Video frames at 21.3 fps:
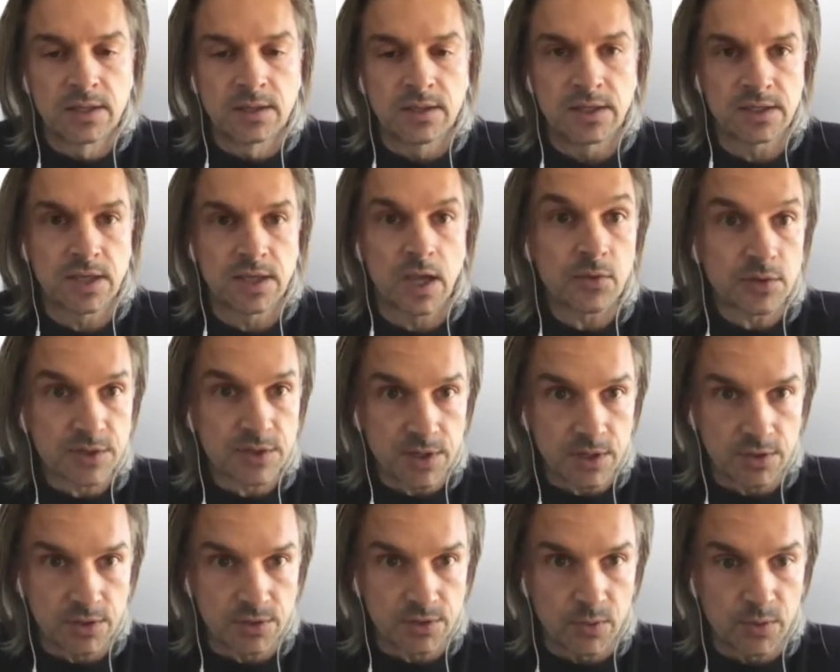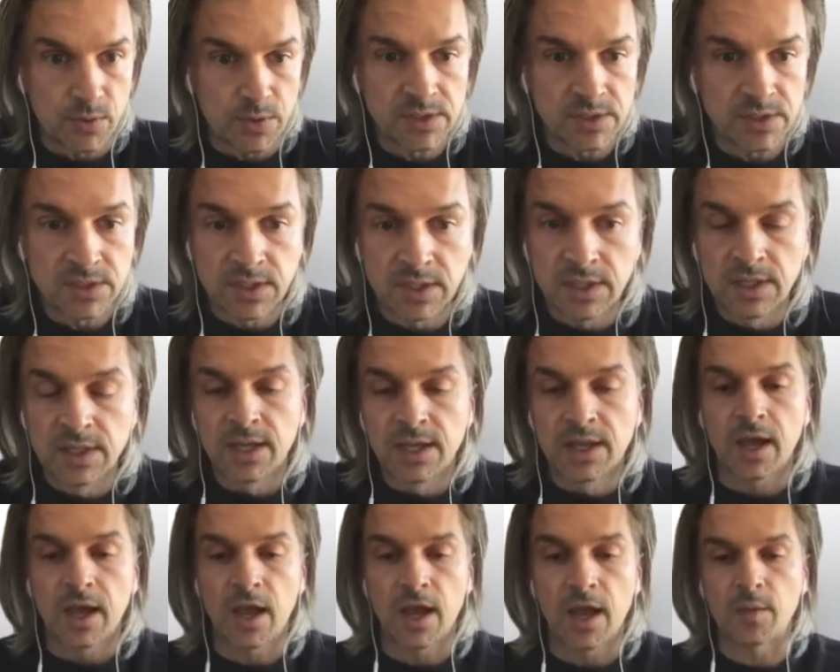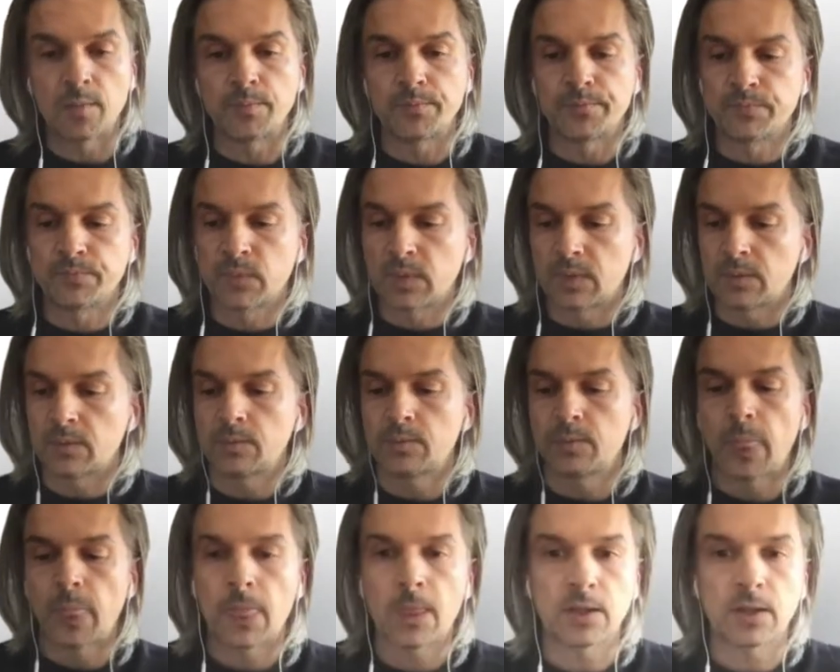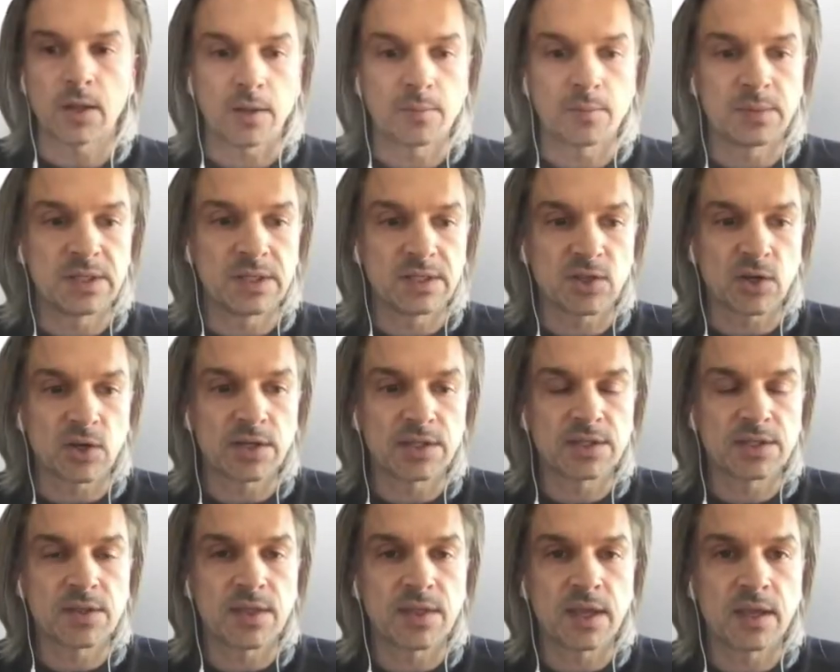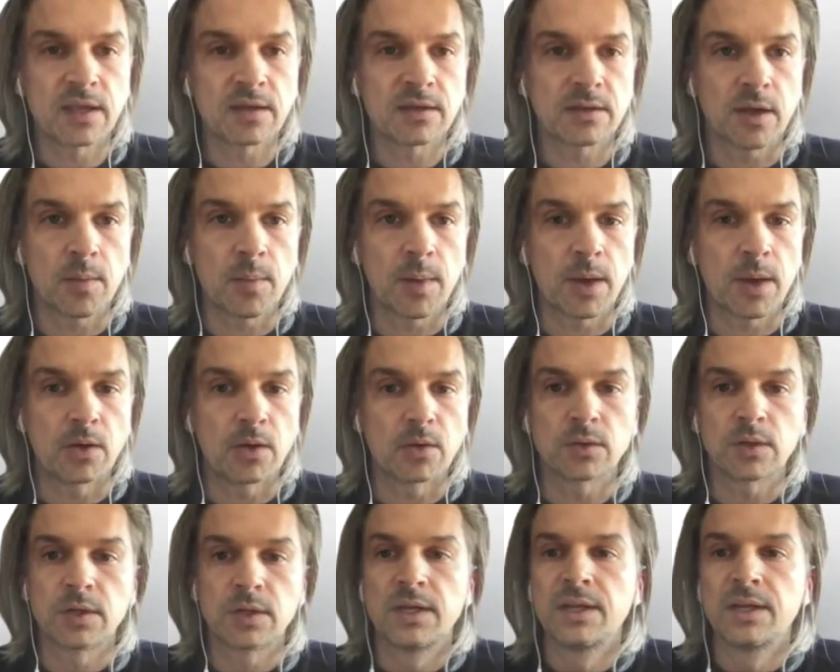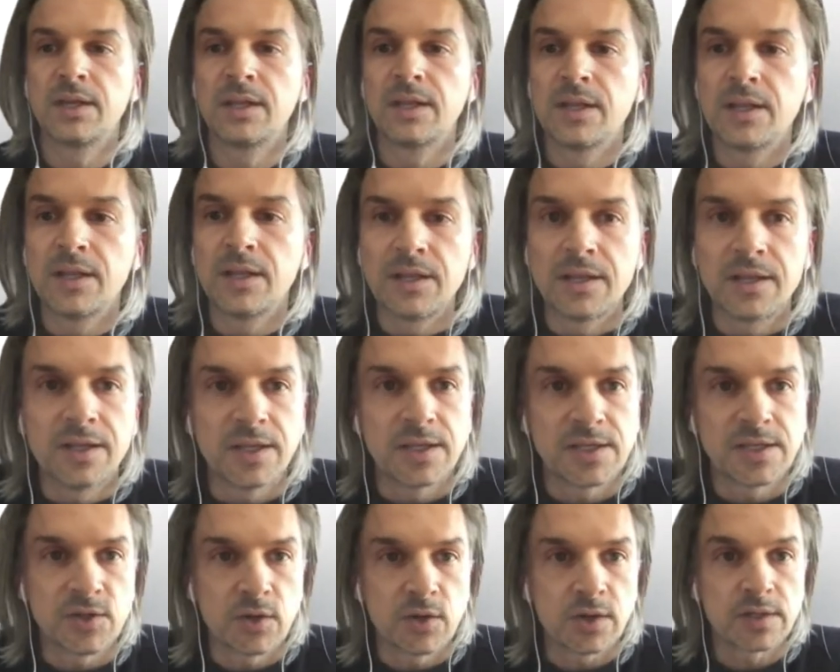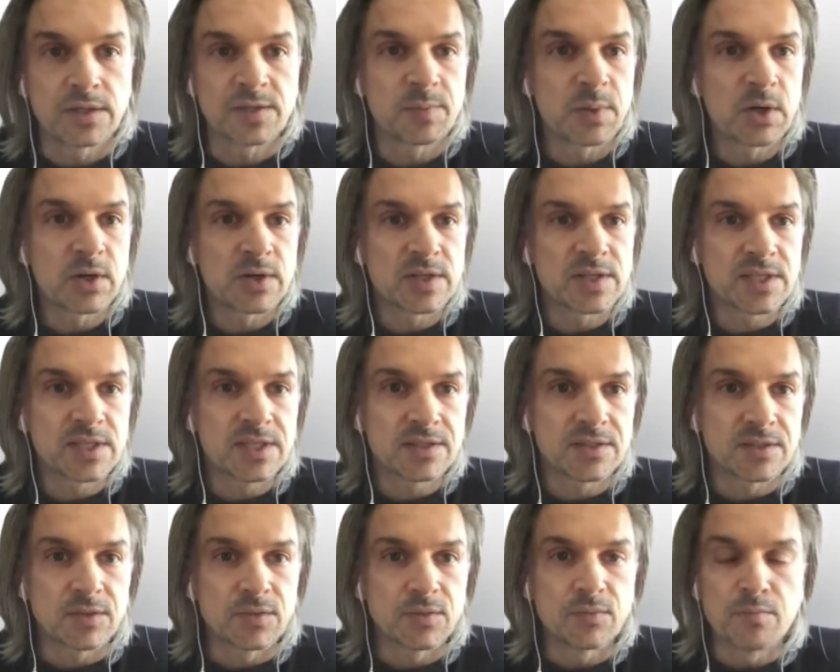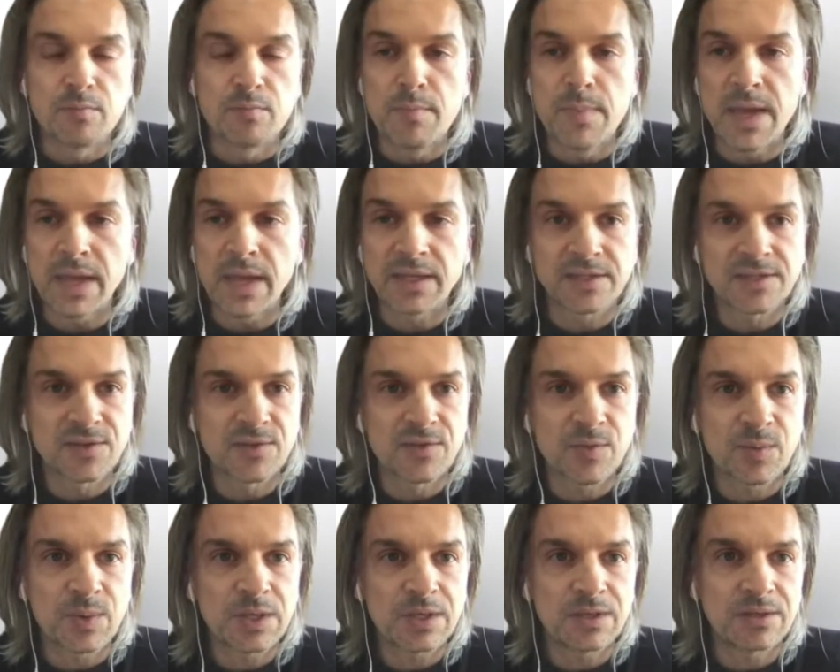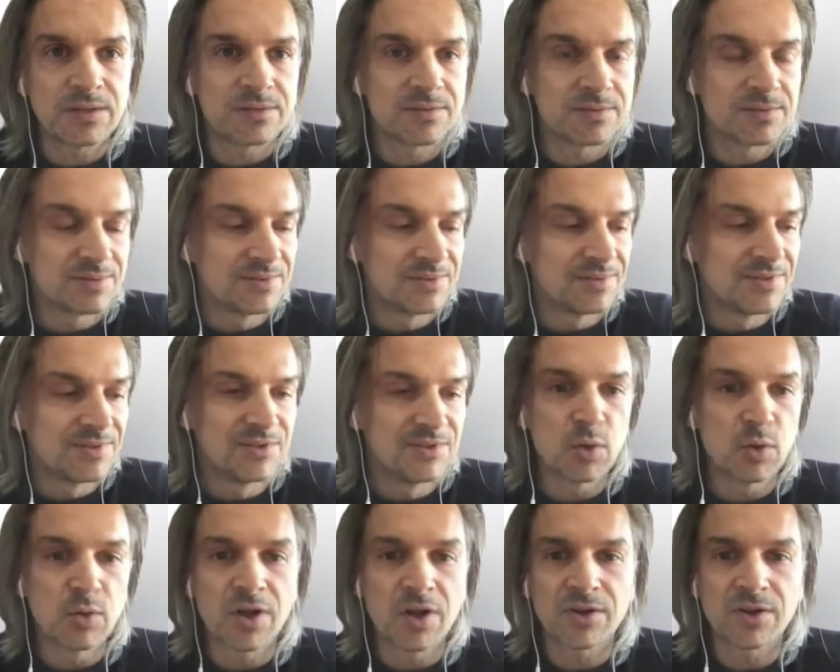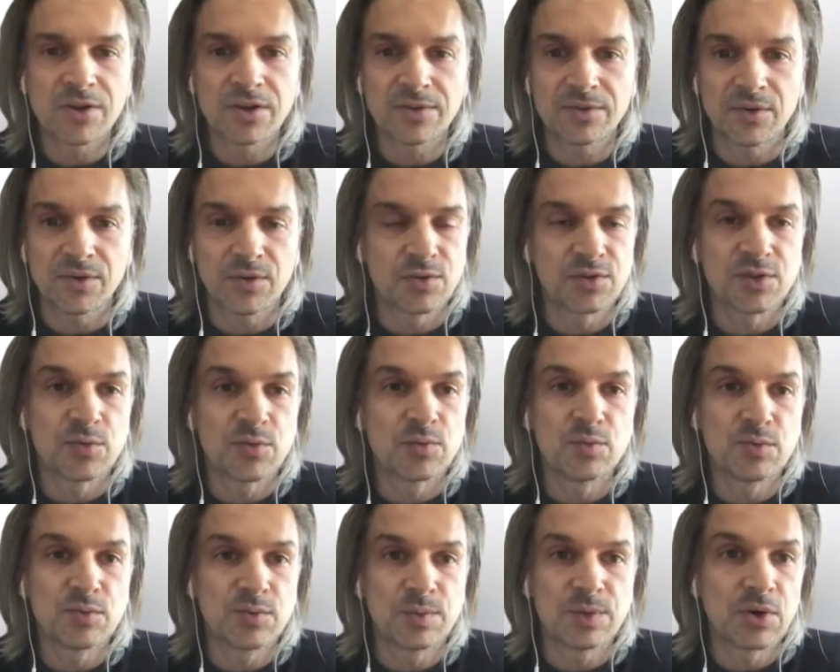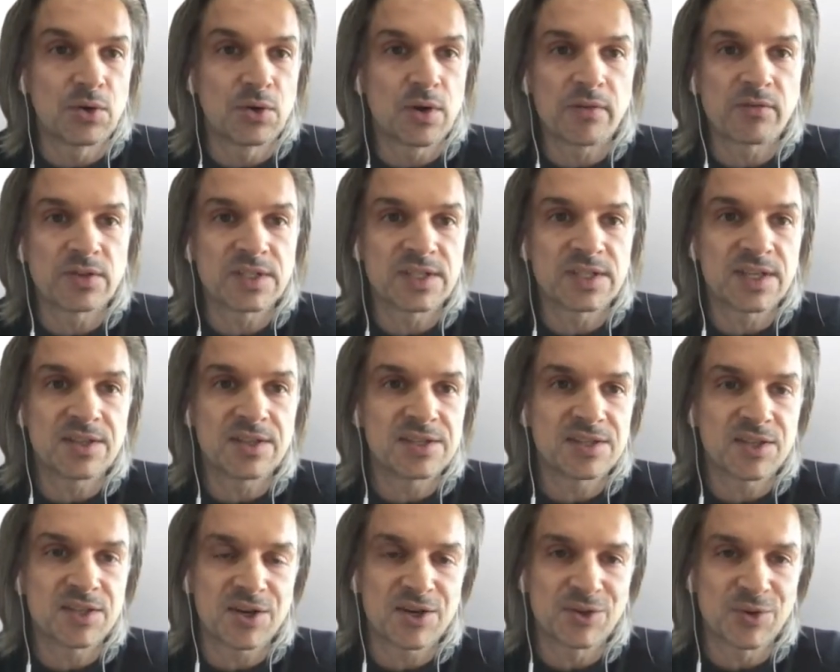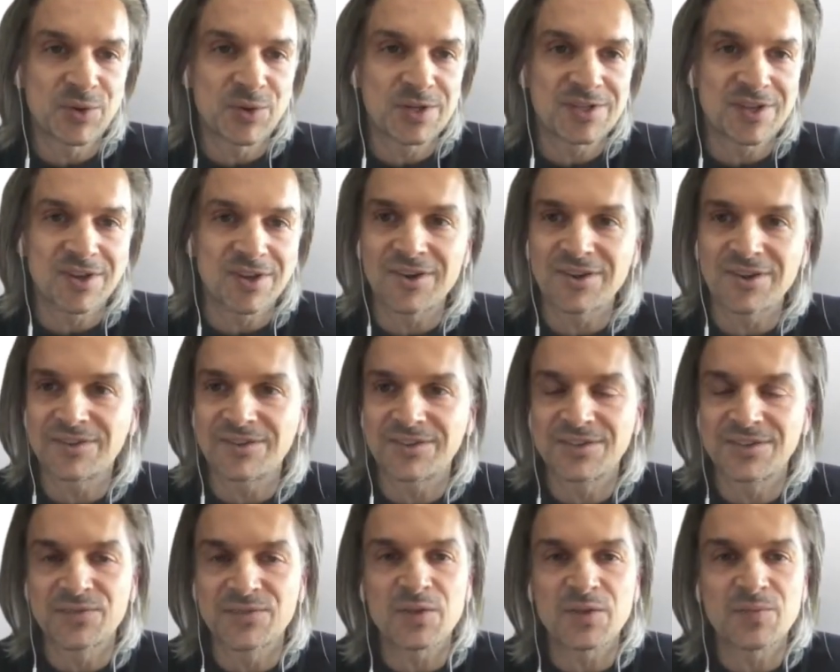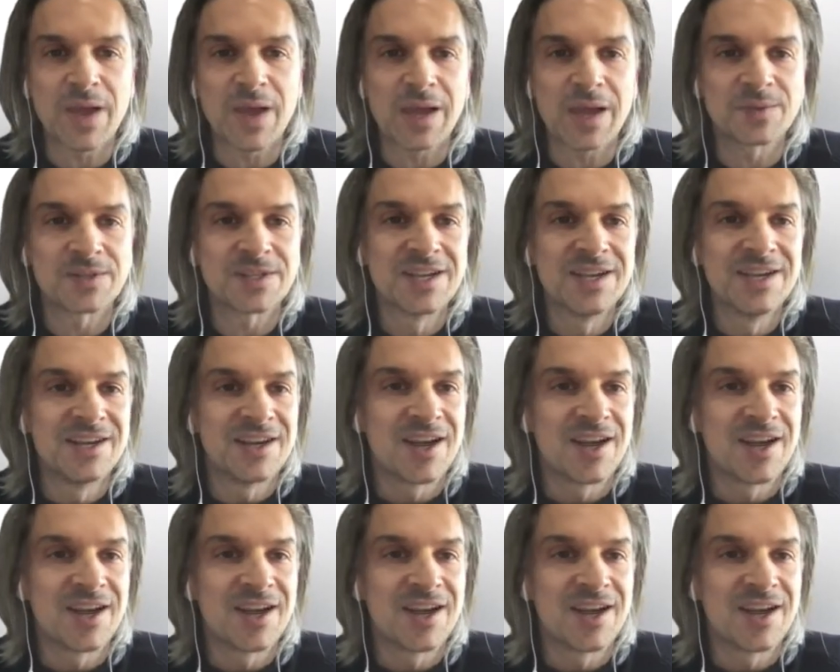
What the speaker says: other territories. It got me starting to think about, is there a conspiracy to make it so that we no longer, or we don't ever see these territories on our default maps?